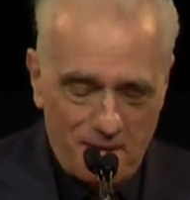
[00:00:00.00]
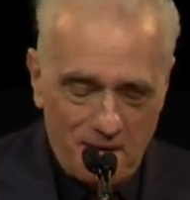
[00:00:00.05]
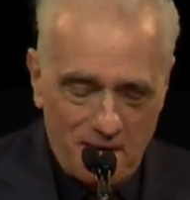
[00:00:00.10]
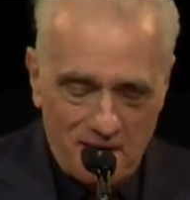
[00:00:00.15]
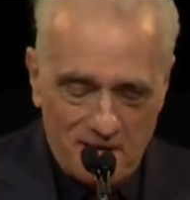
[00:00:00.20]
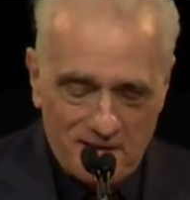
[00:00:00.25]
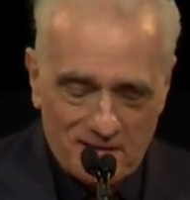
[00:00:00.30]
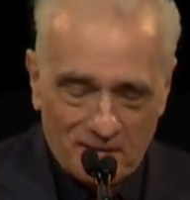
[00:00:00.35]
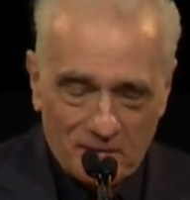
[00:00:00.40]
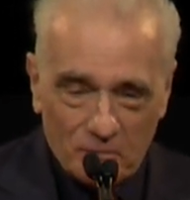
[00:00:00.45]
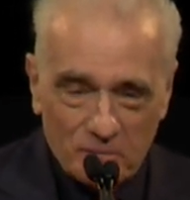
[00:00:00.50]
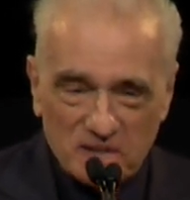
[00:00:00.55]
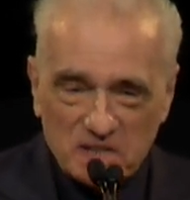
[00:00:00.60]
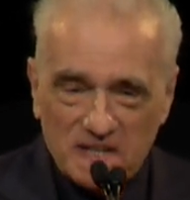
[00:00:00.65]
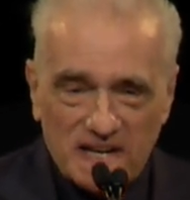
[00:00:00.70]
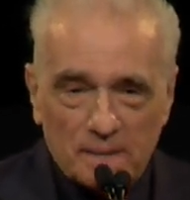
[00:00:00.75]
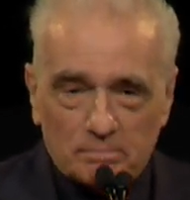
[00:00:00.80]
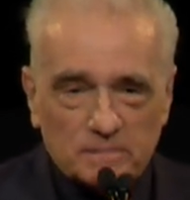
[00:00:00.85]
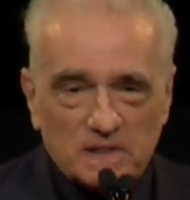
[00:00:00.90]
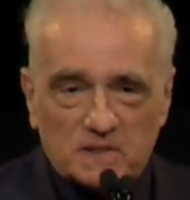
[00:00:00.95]
you know, which
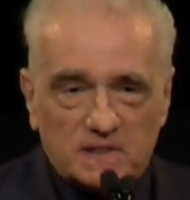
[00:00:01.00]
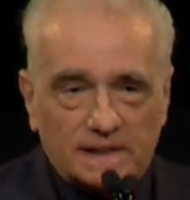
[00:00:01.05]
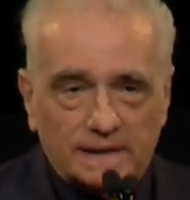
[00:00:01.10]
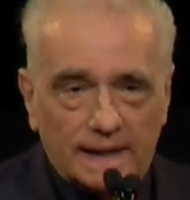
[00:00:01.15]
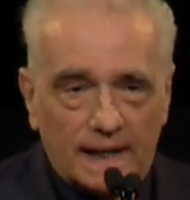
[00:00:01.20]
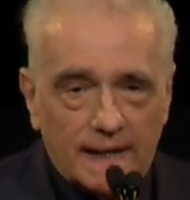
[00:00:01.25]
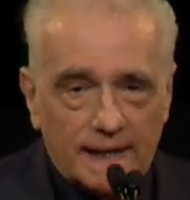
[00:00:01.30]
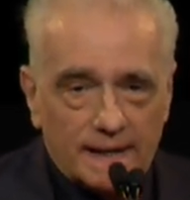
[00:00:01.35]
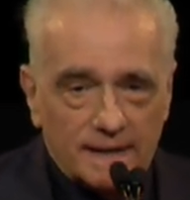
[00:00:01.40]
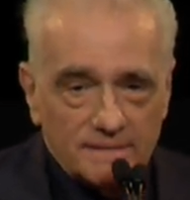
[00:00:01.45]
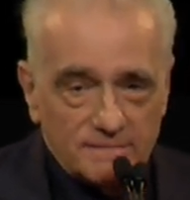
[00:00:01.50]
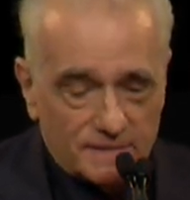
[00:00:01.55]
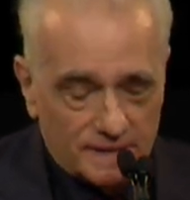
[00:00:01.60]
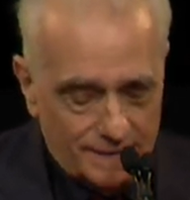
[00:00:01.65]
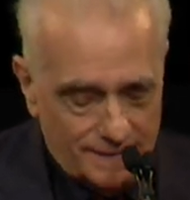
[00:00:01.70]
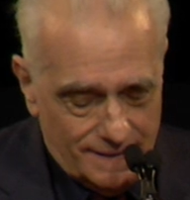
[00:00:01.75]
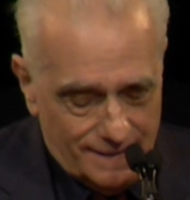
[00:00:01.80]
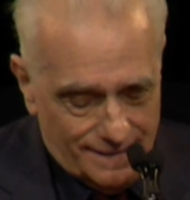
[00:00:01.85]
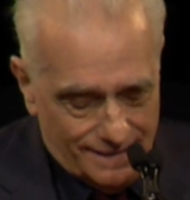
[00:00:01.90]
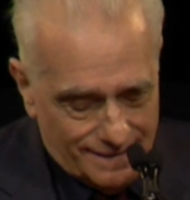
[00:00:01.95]
kept us alive.
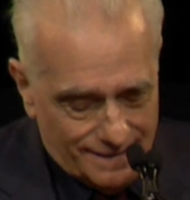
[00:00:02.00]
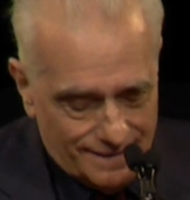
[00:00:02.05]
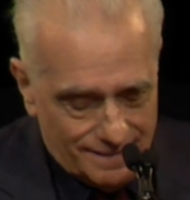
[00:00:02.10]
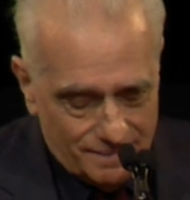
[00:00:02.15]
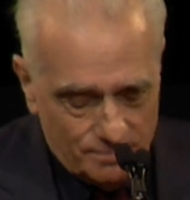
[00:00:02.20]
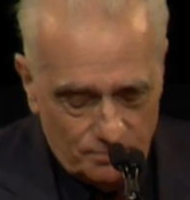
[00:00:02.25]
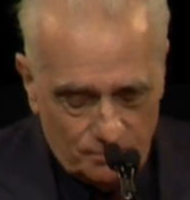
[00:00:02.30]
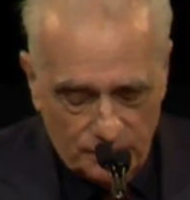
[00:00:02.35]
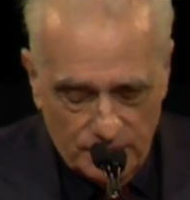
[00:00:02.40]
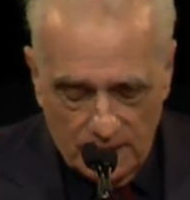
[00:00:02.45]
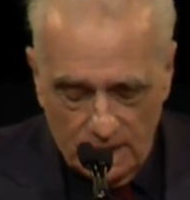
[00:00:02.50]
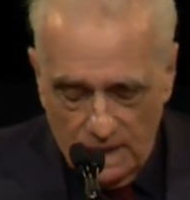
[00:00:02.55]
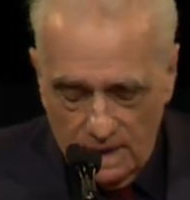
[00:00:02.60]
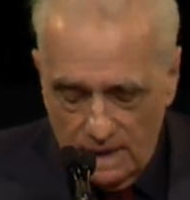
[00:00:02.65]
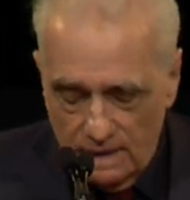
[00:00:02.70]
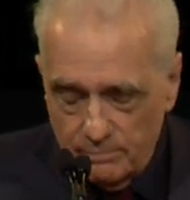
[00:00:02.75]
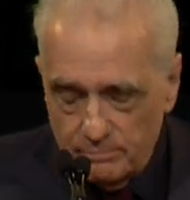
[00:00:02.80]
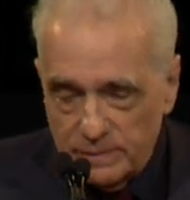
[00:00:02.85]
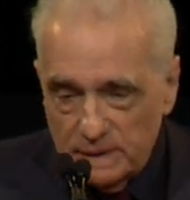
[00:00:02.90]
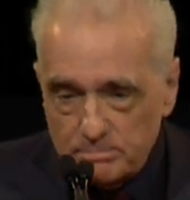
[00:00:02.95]

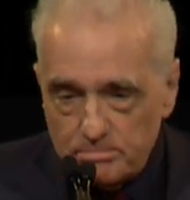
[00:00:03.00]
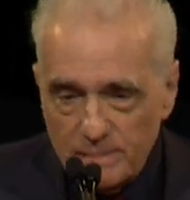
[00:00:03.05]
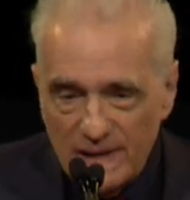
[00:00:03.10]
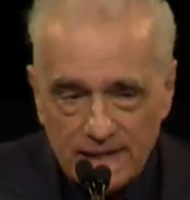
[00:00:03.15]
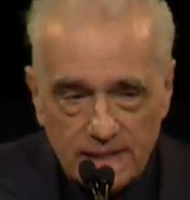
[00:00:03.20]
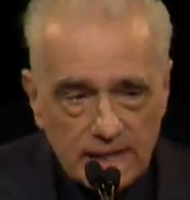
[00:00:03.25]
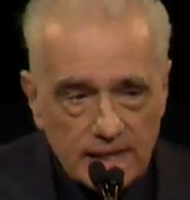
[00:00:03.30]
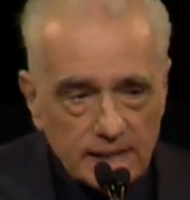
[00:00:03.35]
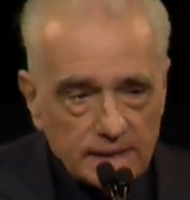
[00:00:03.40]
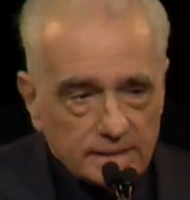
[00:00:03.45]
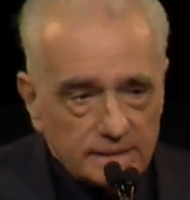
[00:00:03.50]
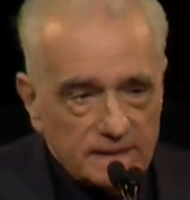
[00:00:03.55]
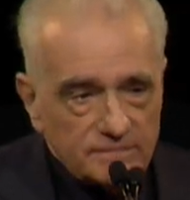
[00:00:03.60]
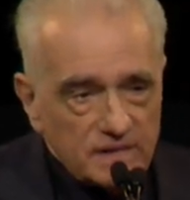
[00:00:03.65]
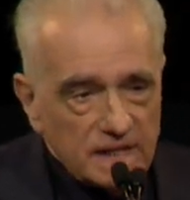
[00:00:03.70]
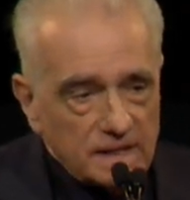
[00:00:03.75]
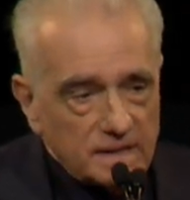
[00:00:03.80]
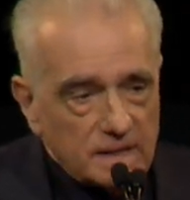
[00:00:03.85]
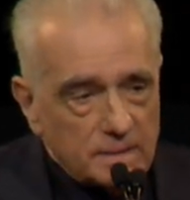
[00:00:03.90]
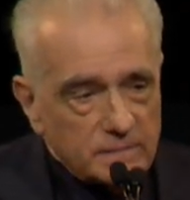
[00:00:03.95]
But
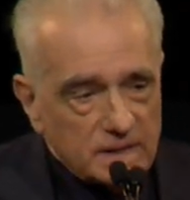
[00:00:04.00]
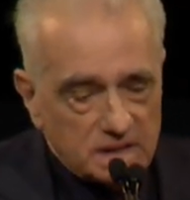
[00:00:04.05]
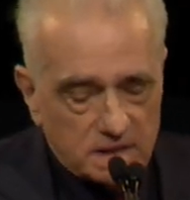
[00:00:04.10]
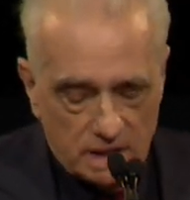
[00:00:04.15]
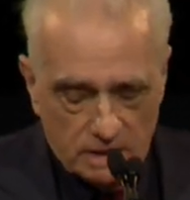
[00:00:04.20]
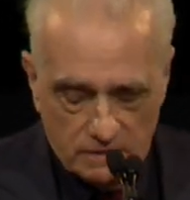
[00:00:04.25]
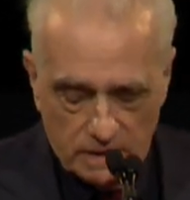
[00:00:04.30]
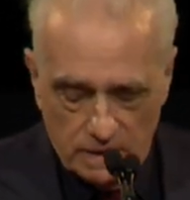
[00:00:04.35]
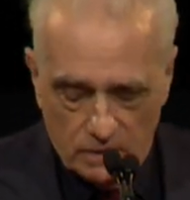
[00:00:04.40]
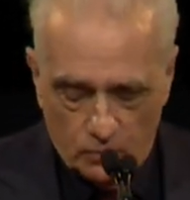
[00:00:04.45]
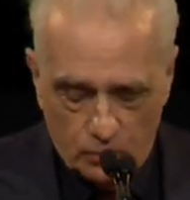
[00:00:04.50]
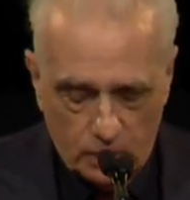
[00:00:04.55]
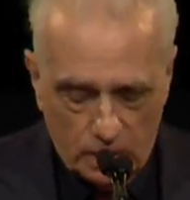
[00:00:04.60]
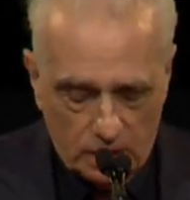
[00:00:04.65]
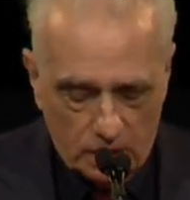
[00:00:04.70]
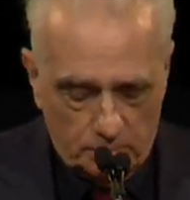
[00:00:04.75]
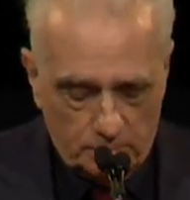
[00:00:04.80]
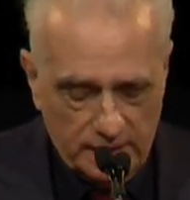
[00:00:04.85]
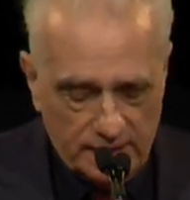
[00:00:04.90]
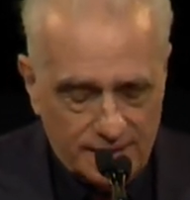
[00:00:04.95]
living in the material
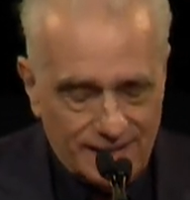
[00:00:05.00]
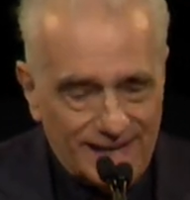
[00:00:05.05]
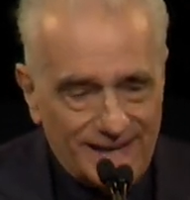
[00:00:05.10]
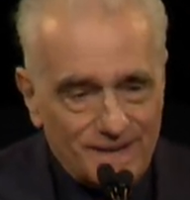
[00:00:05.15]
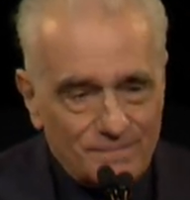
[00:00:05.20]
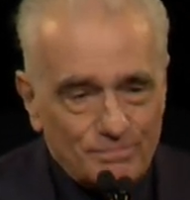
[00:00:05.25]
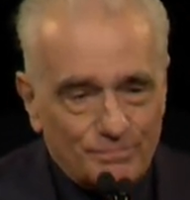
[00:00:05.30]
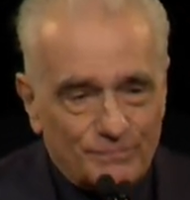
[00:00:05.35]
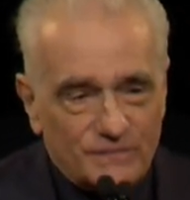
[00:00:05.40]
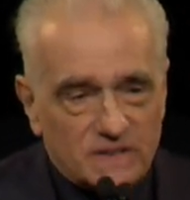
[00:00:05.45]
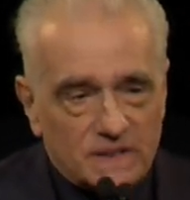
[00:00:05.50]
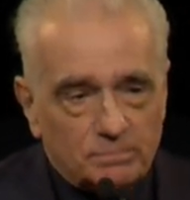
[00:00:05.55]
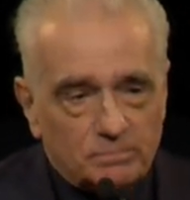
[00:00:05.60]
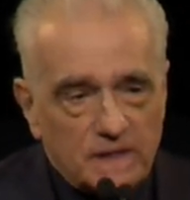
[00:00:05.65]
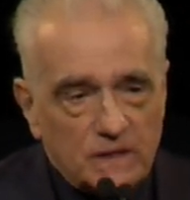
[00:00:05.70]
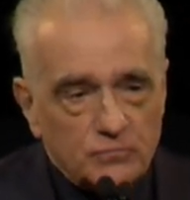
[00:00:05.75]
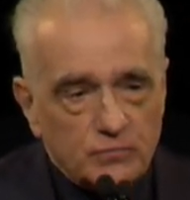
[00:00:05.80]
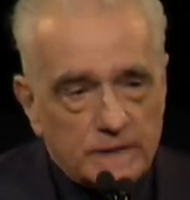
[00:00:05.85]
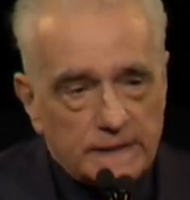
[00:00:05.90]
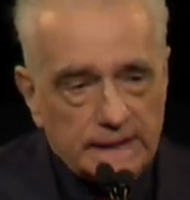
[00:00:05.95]
world became
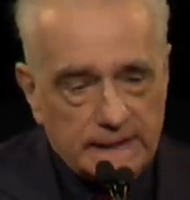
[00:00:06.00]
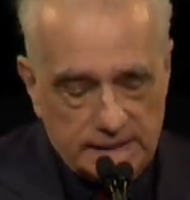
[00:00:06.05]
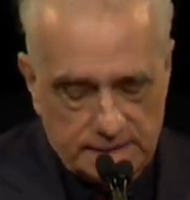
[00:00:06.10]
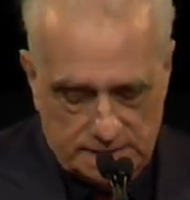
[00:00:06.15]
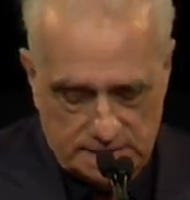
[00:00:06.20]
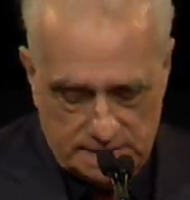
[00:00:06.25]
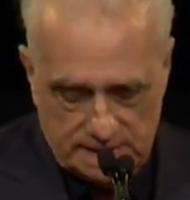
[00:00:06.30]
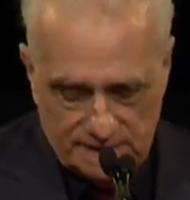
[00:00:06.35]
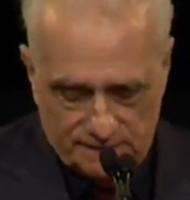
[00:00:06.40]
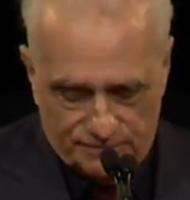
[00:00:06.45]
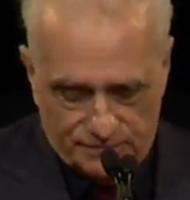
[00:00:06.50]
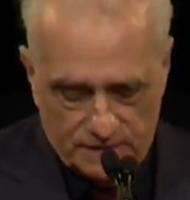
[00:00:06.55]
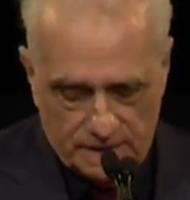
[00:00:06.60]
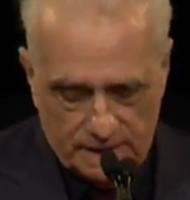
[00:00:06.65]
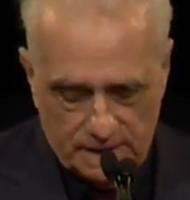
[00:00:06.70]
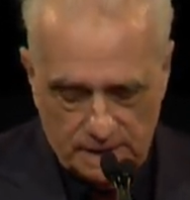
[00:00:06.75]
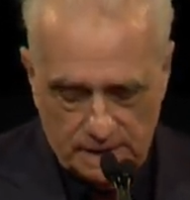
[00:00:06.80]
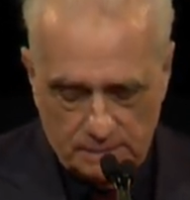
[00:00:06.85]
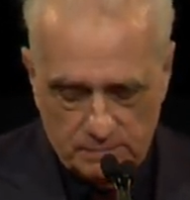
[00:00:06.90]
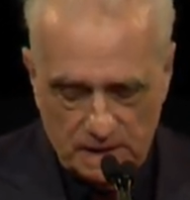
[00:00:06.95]
something really
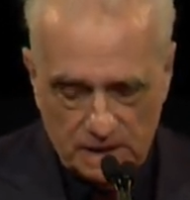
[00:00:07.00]
different. I mean,